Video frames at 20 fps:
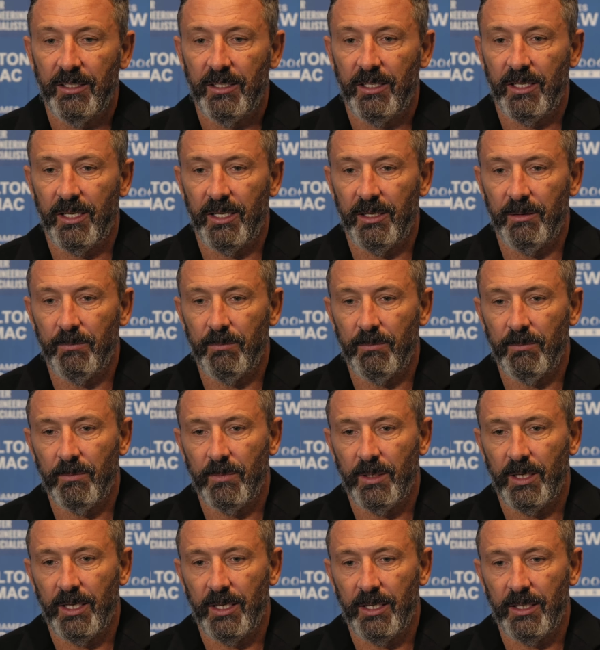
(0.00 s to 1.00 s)

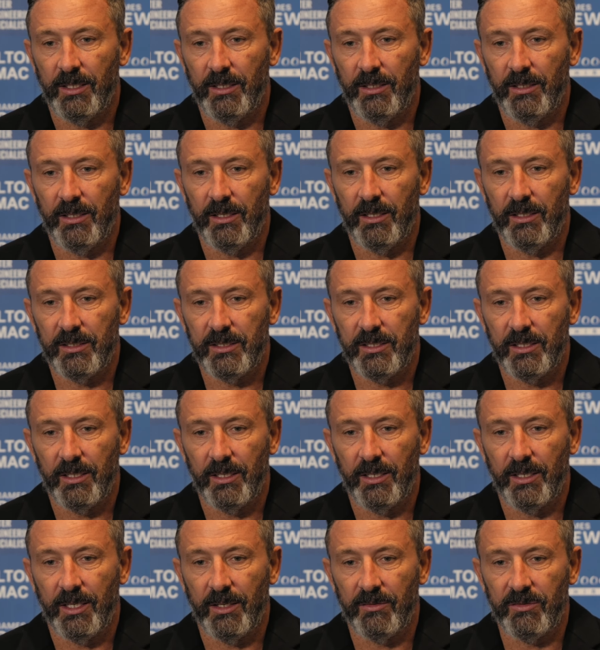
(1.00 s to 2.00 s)
And
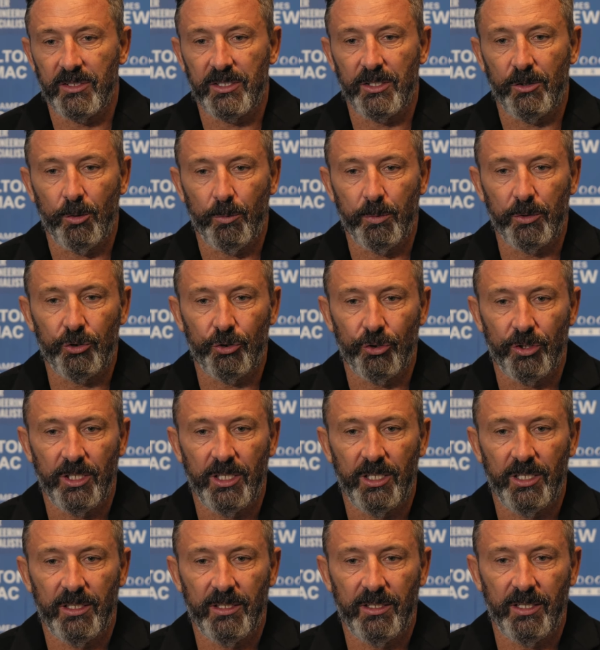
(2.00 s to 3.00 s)
it gives us an
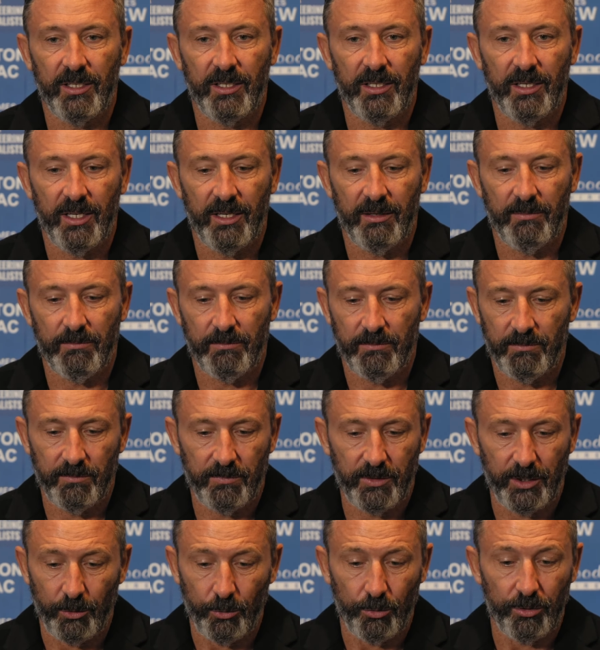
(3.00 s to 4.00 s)
opportunity
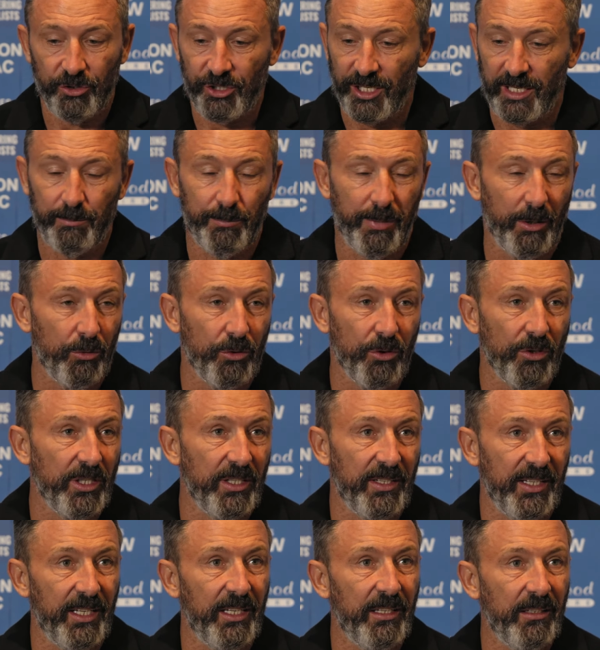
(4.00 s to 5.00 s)
to go and try and build on the
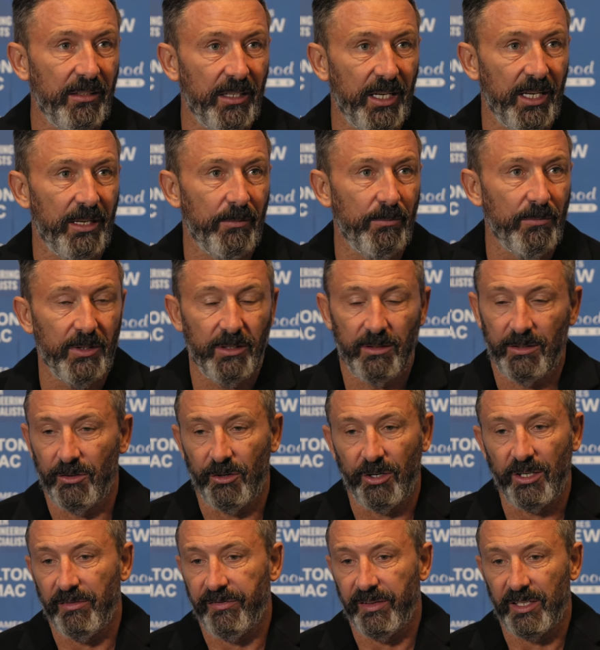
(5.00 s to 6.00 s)
day. The
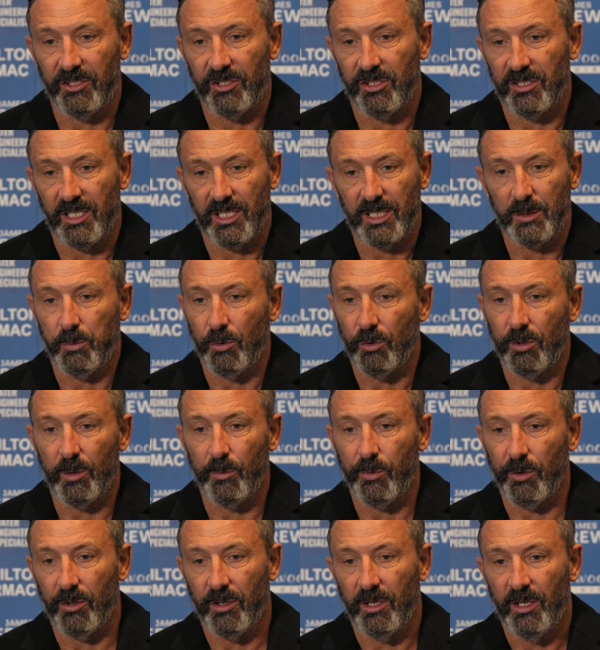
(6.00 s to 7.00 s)
run of fixtures that I spoke
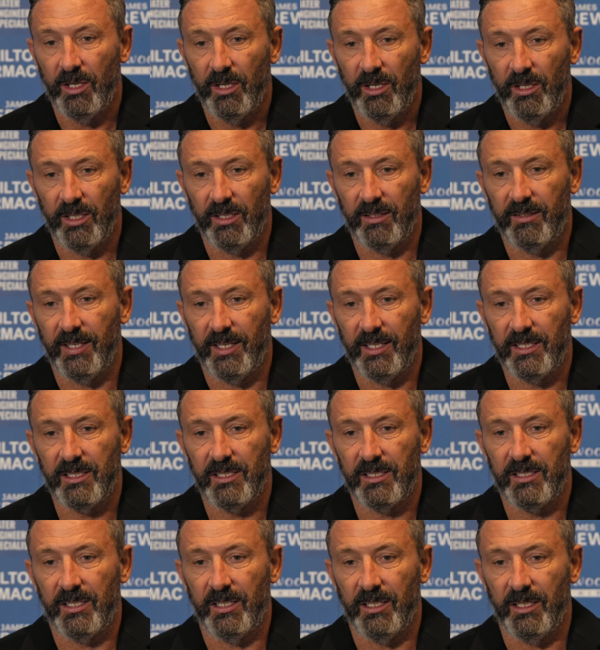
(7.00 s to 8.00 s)
about that takes
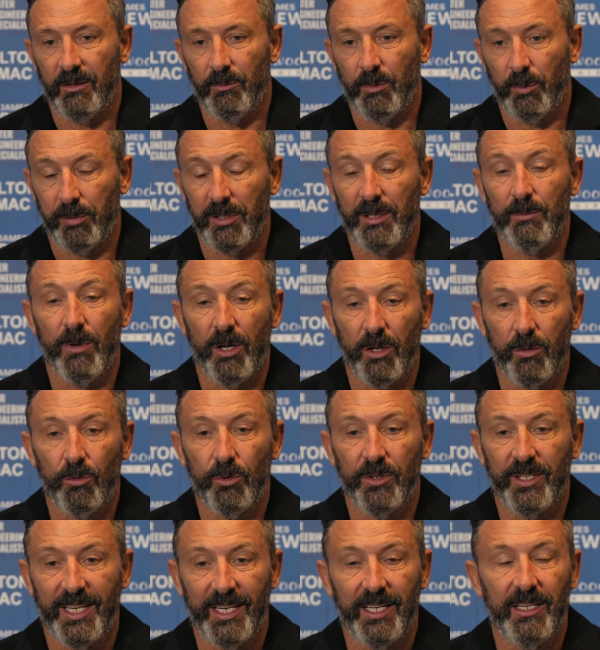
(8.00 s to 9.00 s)
us to, we play Motherwell
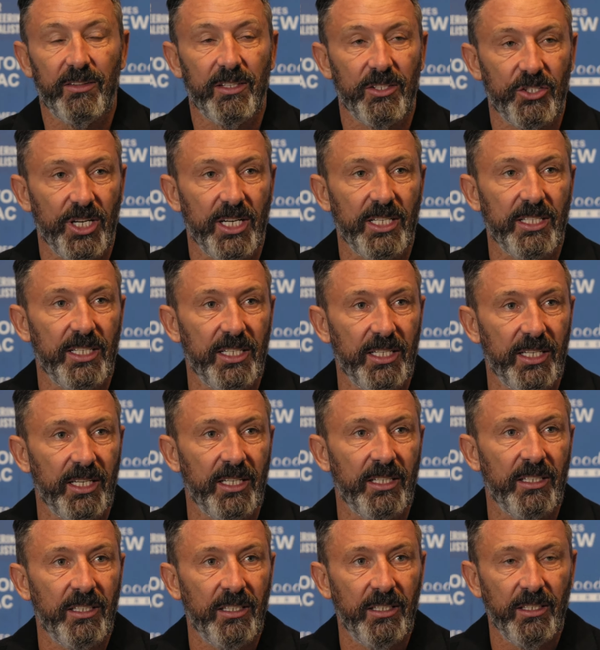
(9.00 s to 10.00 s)
on the 8th of January
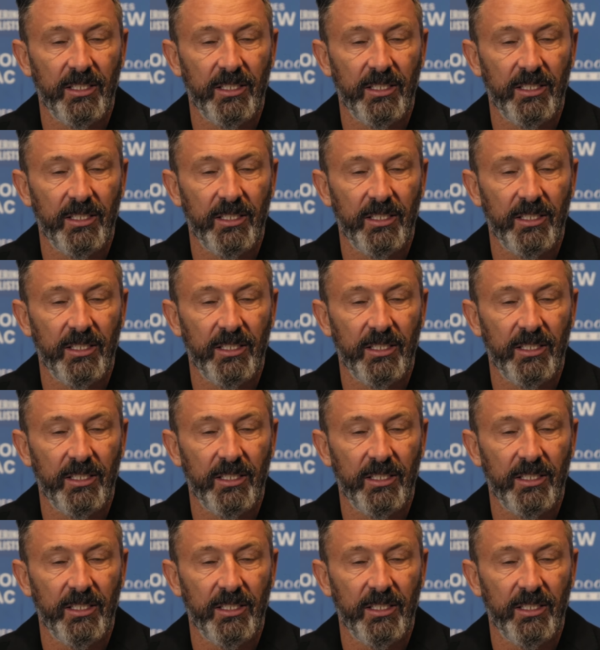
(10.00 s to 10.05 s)
again,